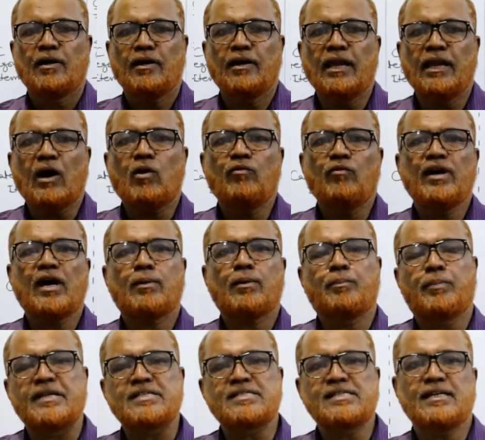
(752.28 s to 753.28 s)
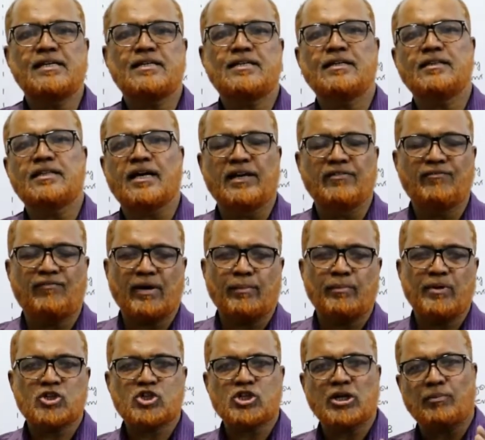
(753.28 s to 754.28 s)
Now we are presenting the
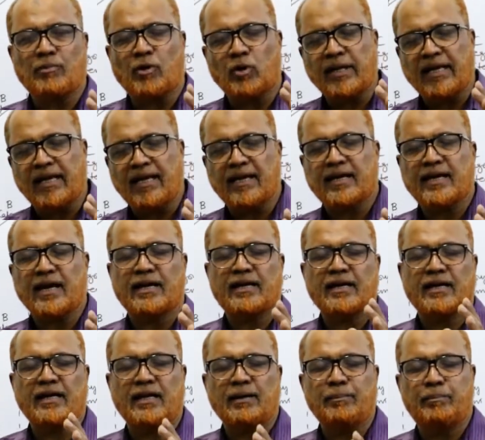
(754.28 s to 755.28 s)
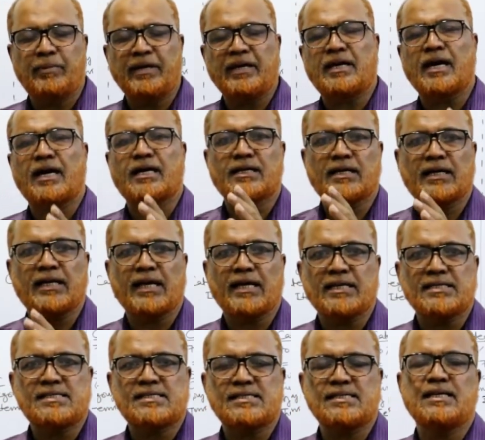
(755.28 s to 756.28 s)
information about A category, B category
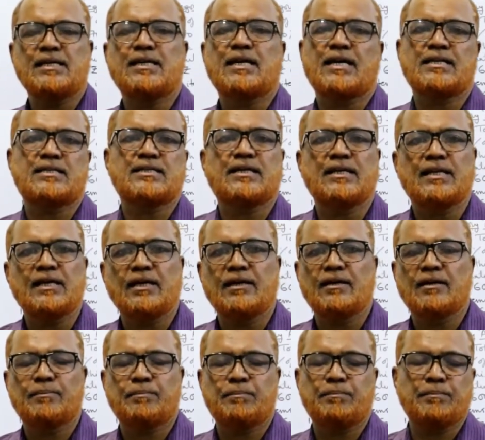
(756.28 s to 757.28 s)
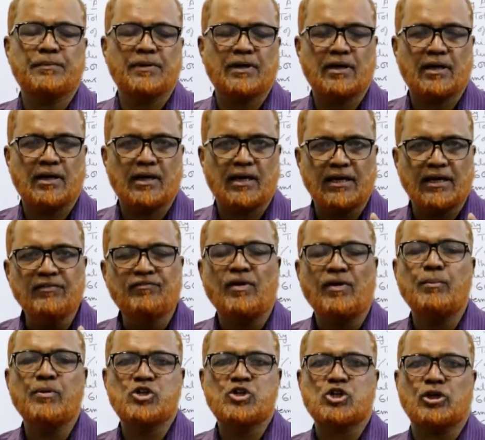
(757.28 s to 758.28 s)
and C category uh,
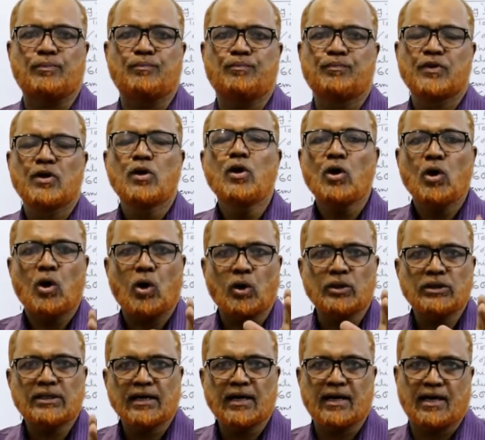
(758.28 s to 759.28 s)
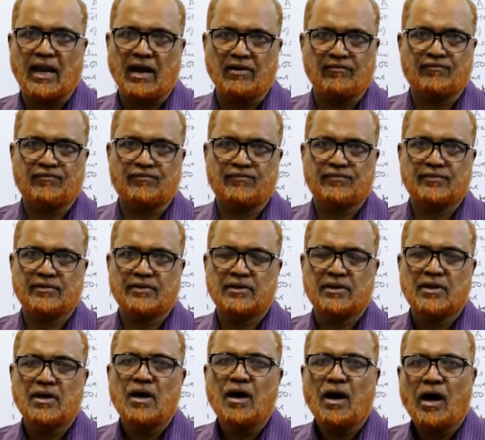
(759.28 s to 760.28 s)
information on the graph
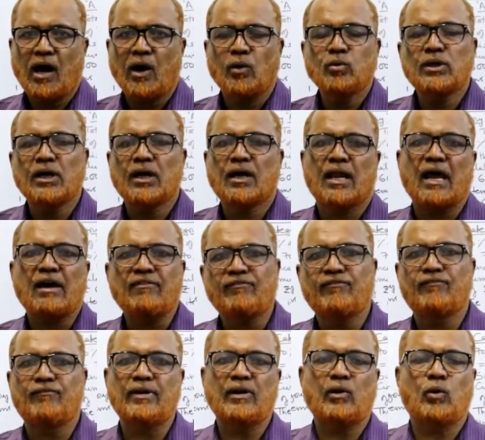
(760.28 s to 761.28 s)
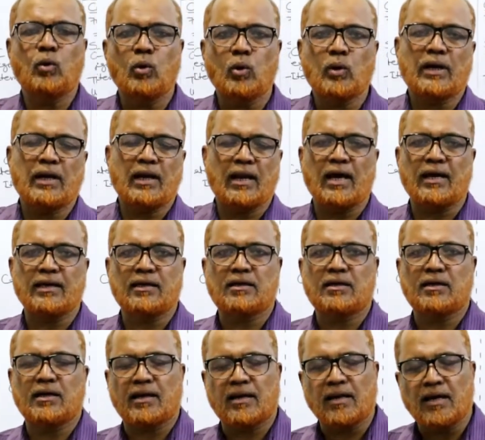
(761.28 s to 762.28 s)
how the graph will look
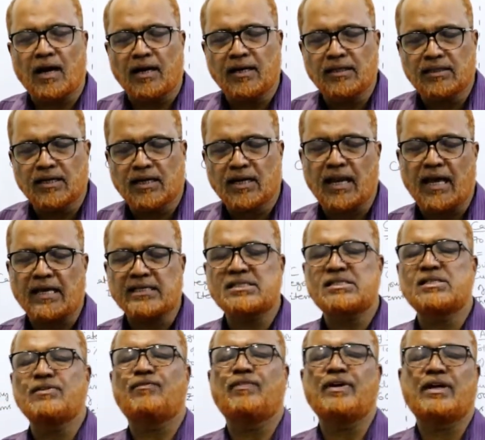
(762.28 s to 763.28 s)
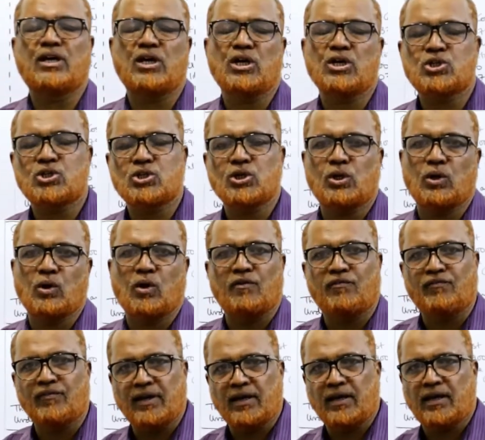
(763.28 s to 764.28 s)
like regarding the classification
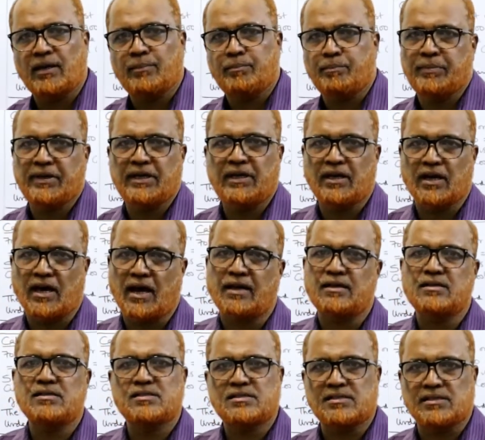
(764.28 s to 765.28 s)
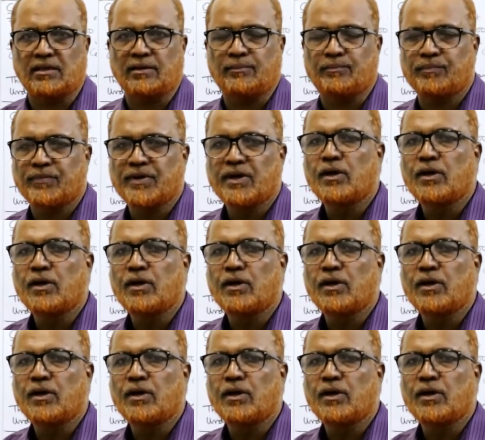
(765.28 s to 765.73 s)
of A, B and C.